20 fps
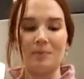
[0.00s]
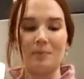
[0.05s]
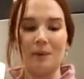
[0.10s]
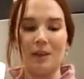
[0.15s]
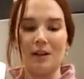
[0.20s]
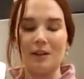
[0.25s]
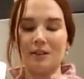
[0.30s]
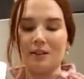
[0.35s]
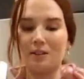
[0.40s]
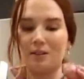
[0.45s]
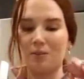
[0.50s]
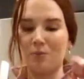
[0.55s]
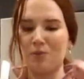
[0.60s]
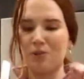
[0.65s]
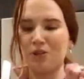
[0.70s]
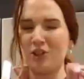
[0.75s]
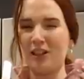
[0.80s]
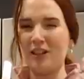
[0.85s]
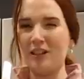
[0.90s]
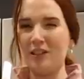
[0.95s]
but we're
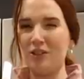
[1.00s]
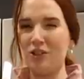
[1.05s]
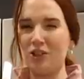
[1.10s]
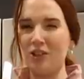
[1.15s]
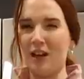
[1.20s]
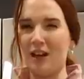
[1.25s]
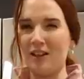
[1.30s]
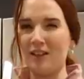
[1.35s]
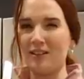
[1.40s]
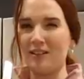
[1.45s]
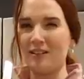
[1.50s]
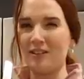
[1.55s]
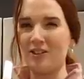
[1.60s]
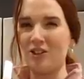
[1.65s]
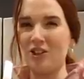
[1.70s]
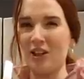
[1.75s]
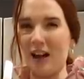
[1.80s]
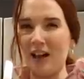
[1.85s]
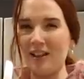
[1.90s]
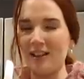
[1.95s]
trying to use
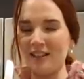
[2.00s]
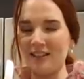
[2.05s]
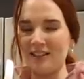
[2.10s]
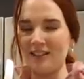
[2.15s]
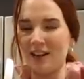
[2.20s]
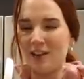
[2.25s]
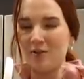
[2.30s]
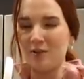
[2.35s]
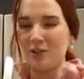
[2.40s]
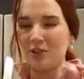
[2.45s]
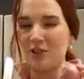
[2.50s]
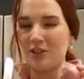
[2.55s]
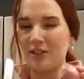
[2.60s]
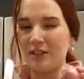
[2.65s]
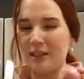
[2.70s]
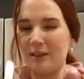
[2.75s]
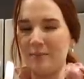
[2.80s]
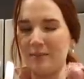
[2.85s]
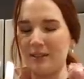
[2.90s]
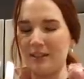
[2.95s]
shallot instead, which
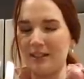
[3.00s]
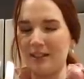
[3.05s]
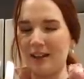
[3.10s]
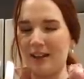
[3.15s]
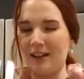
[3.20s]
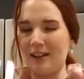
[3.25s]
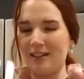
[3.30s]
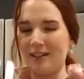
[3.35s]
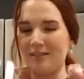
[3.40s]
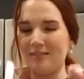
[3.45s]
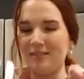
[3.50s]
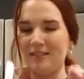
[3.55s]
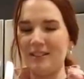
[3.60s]
seems to like,